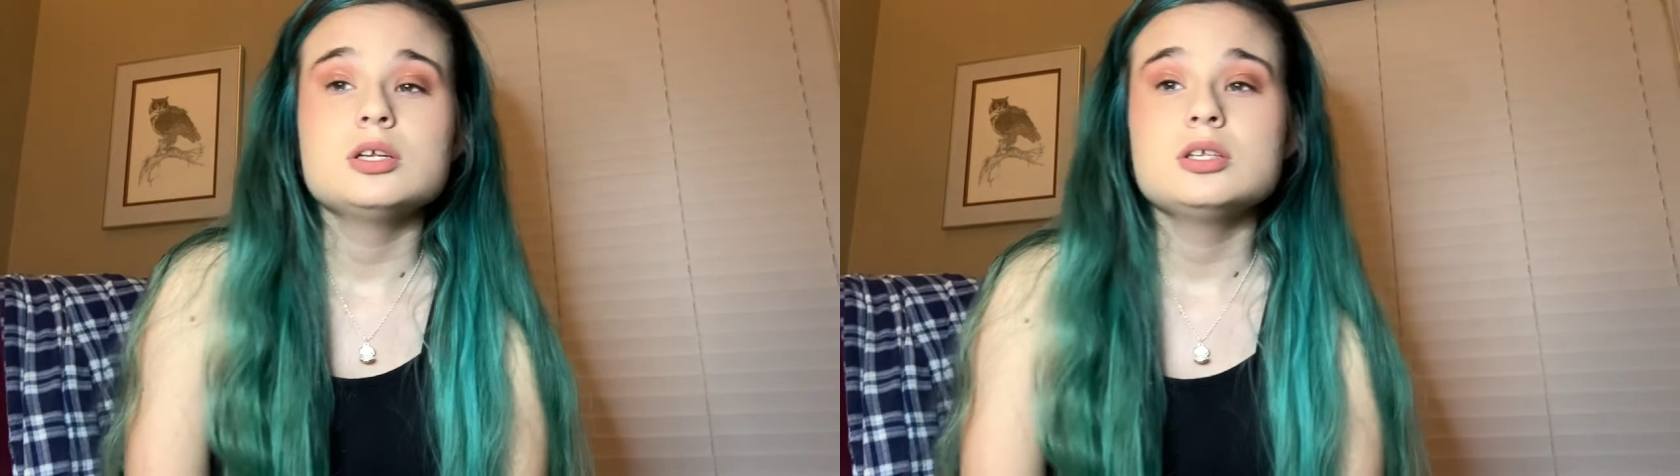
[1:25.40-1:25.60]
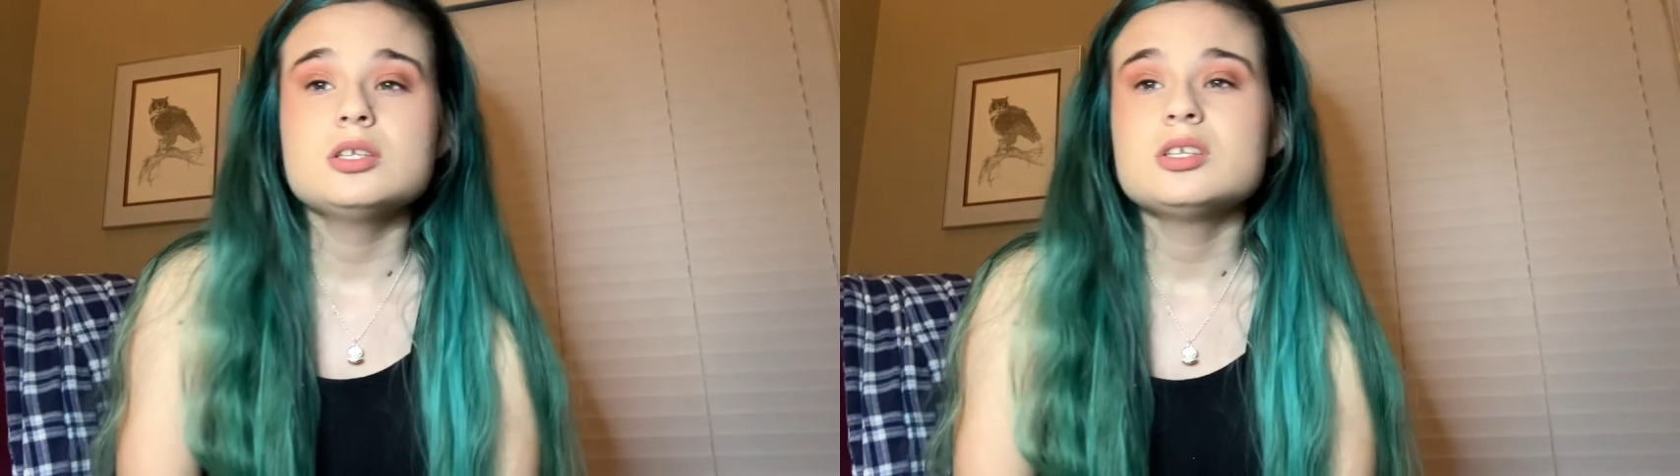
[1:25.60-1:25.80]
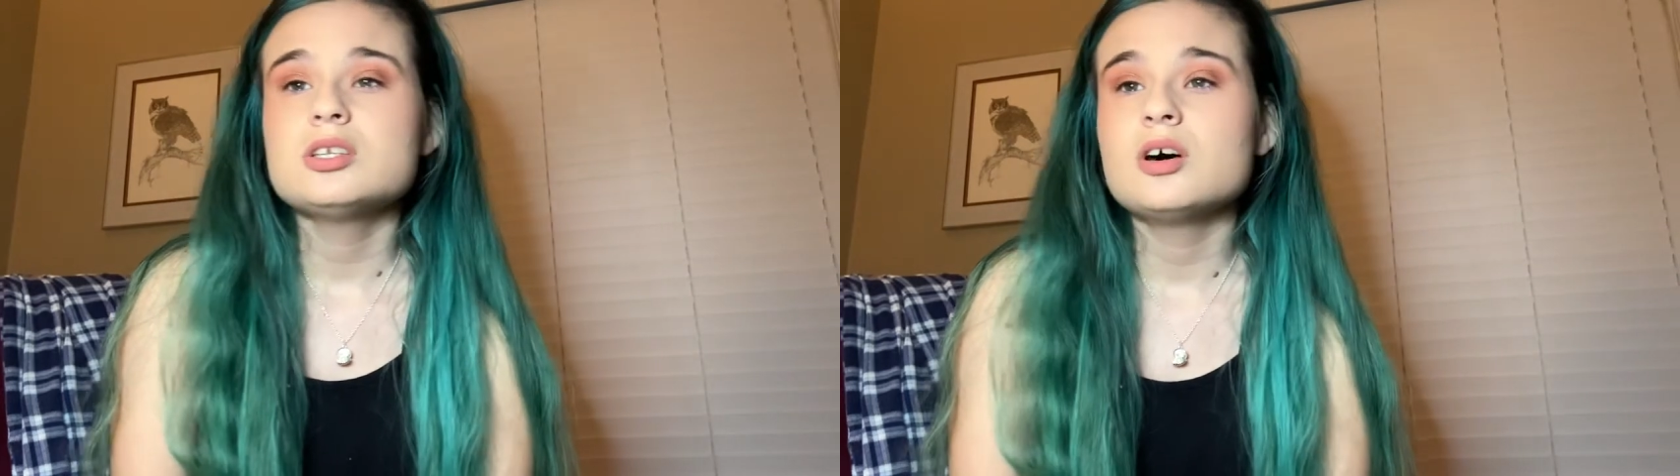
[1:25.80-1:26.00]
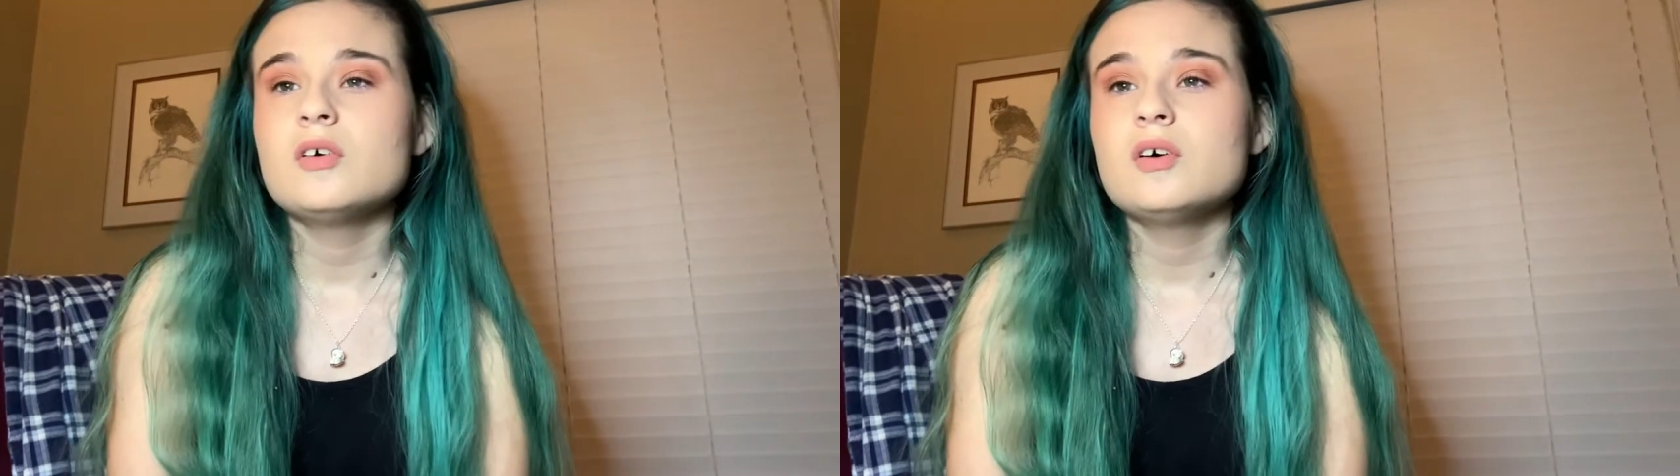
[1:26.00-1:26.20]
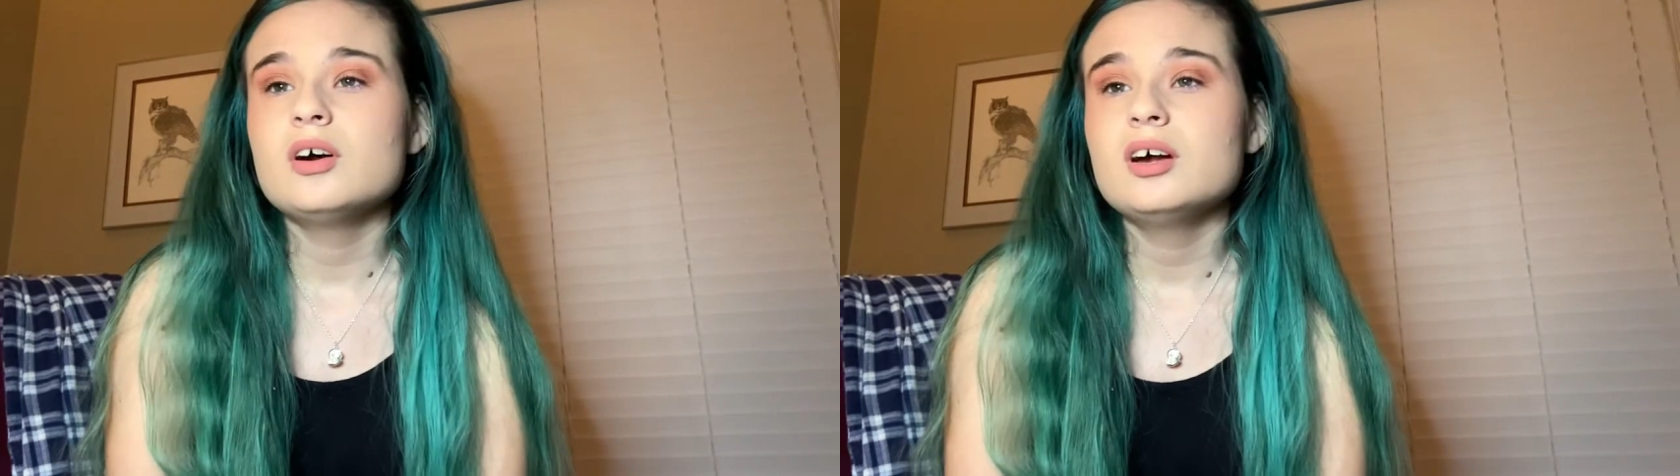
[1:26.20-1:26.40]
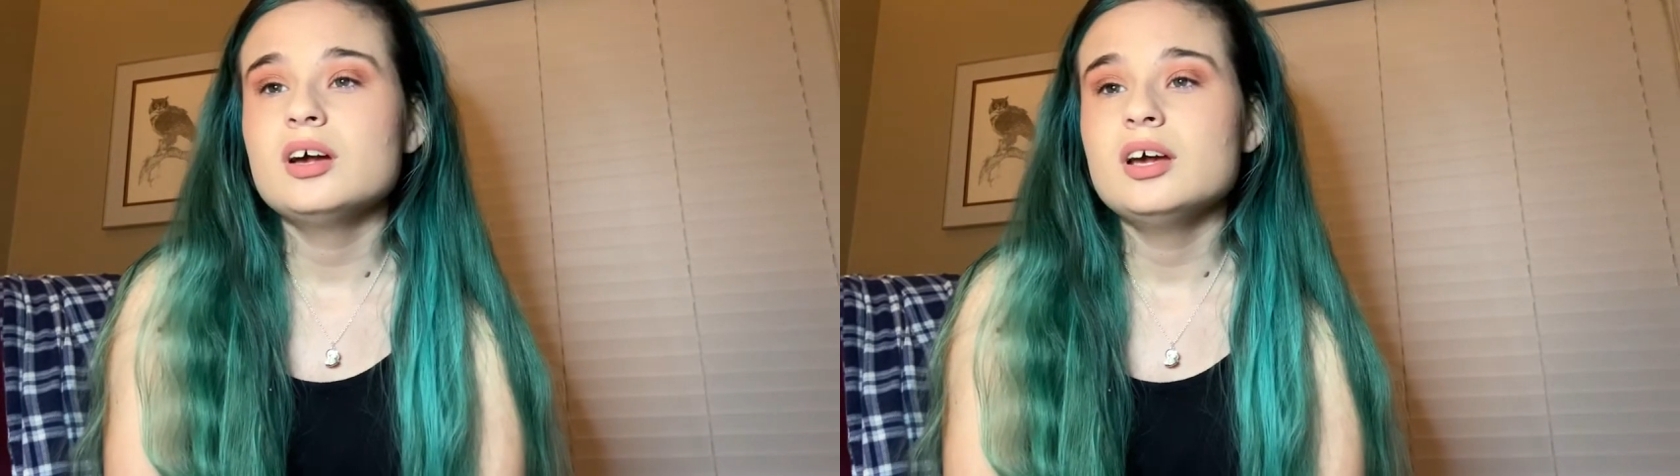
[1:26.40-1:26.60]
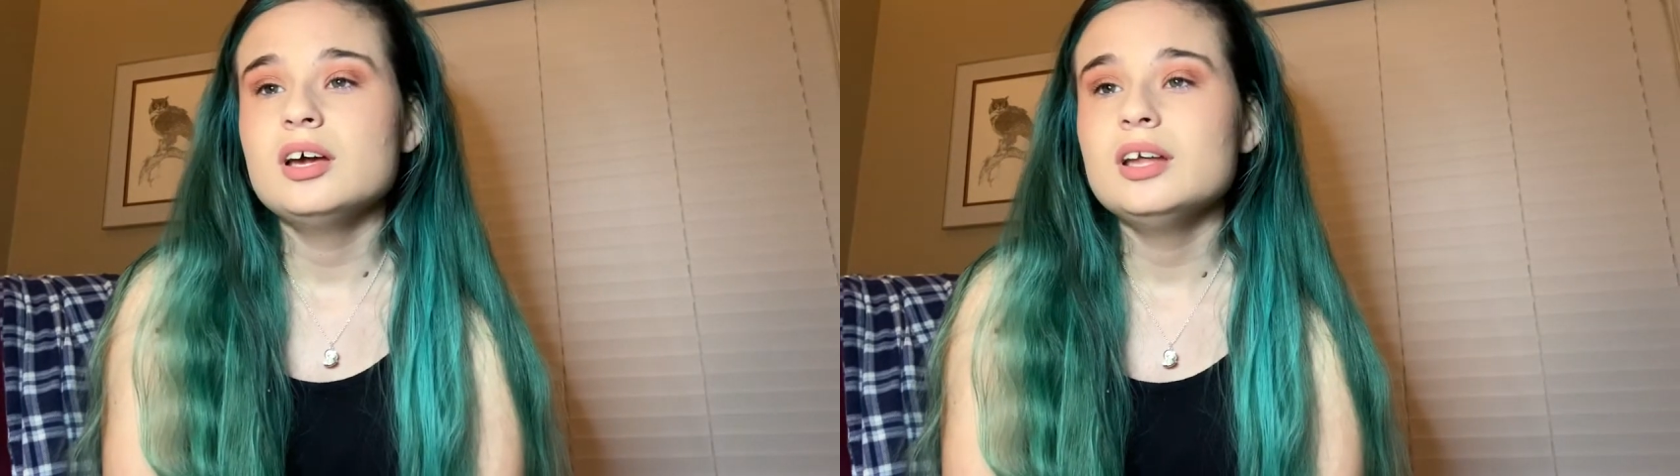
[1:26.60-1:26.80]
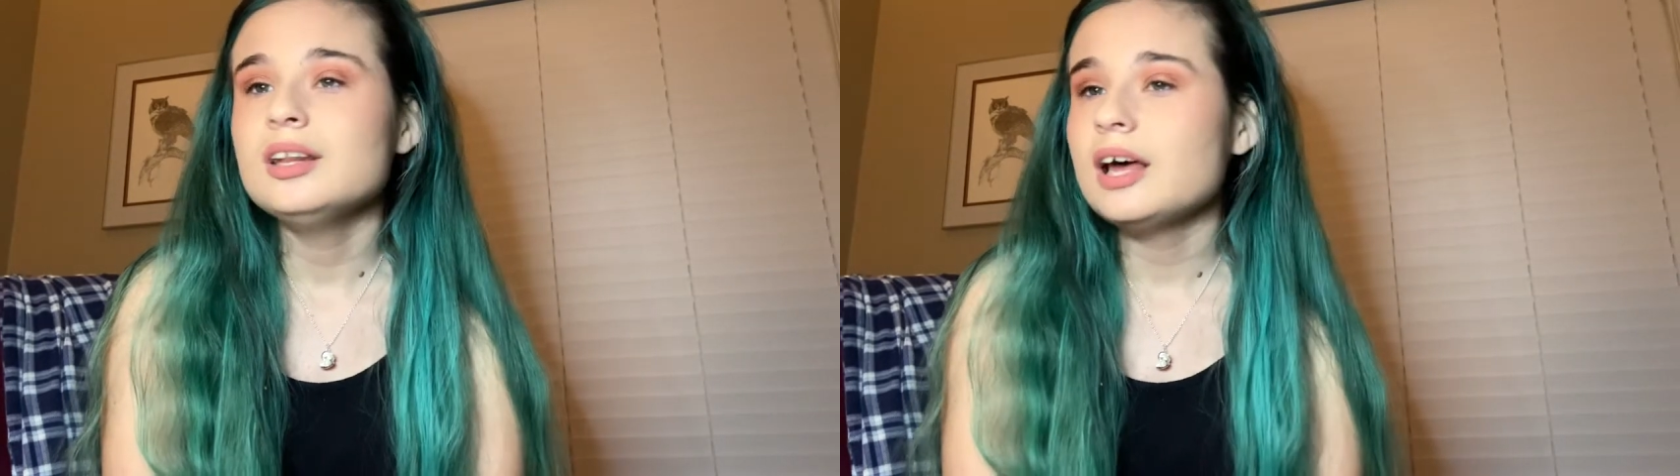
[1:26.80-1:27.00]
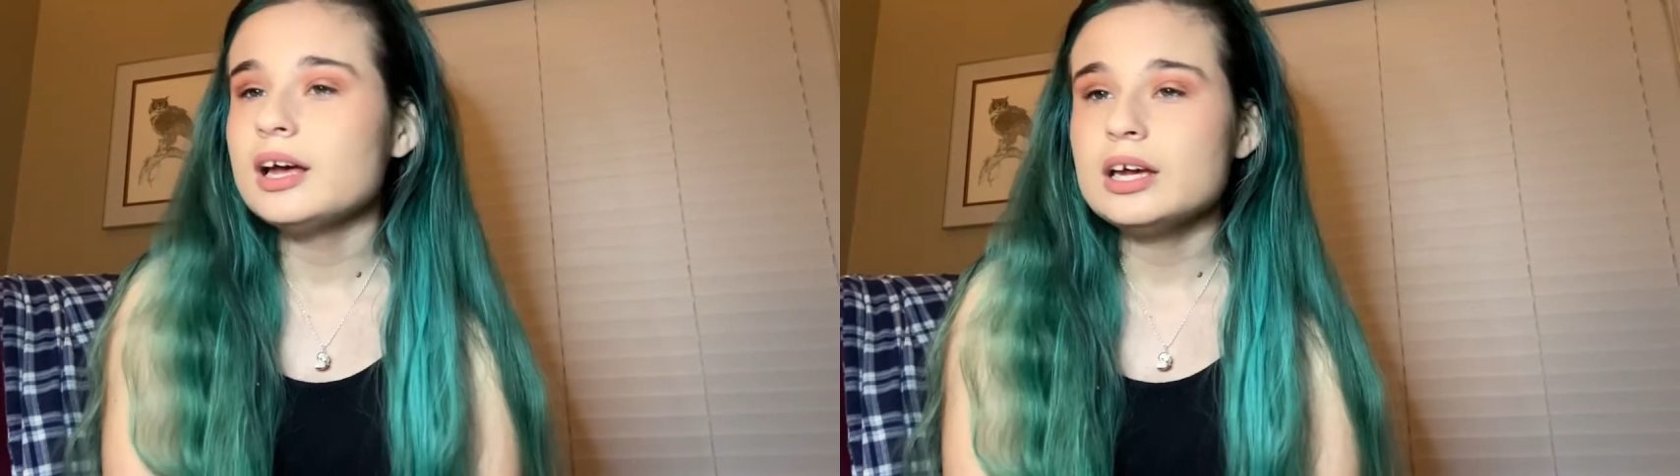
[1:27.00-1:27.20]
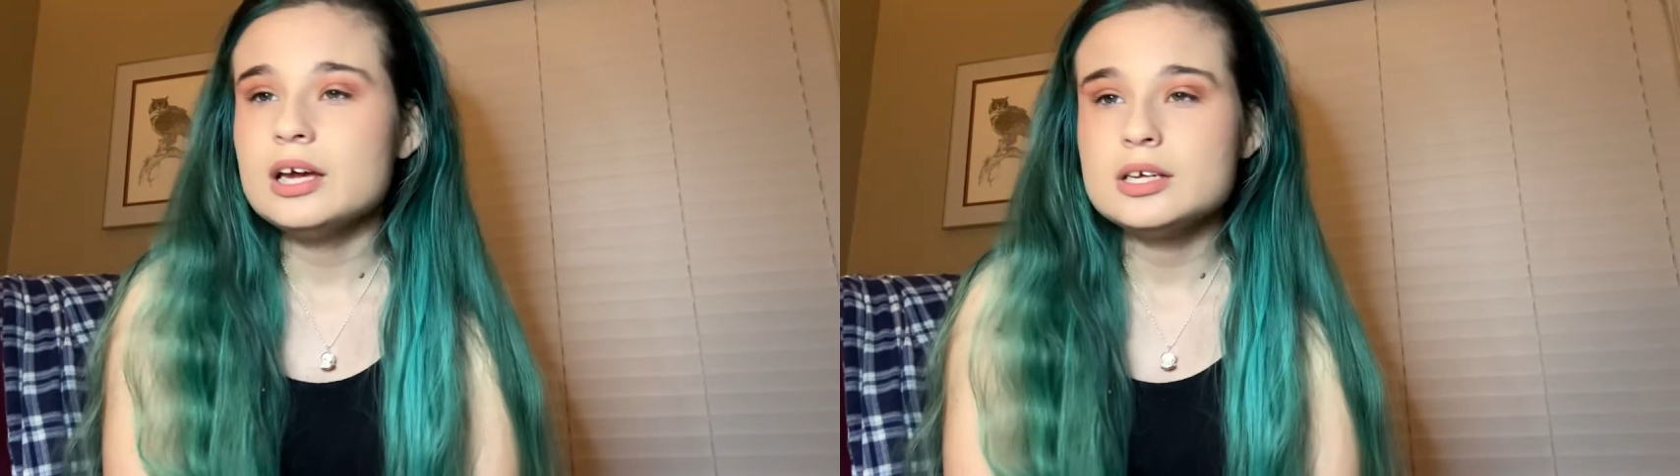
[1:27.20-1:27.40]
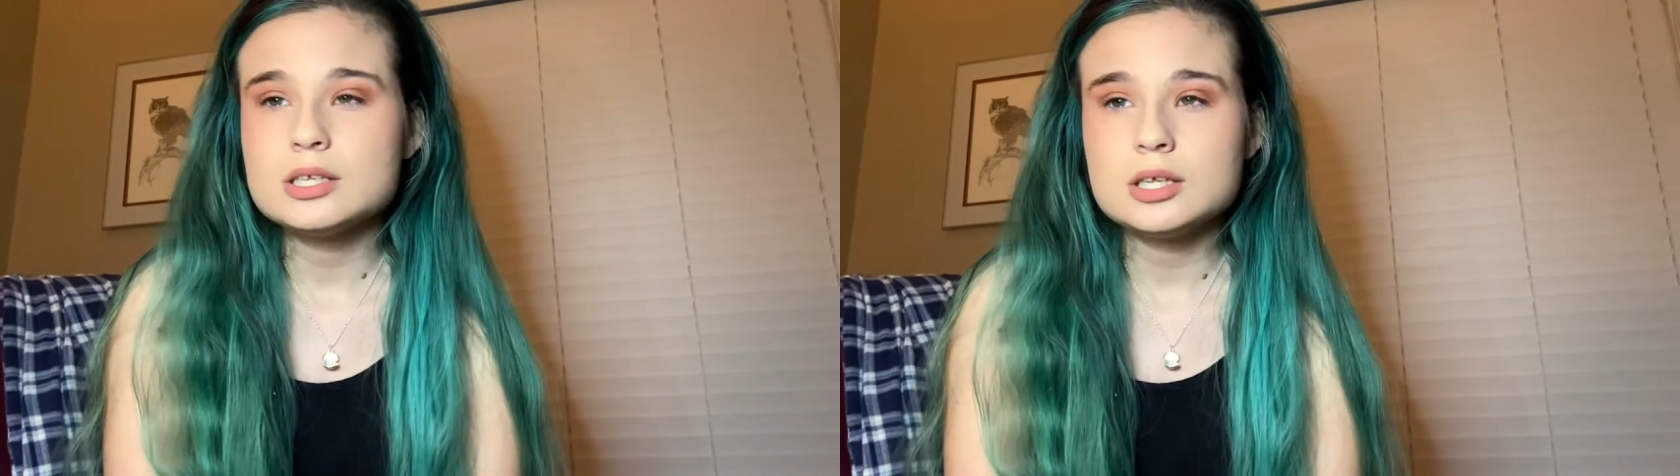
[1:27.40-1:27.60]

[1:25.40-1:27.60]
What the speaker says: So in that case,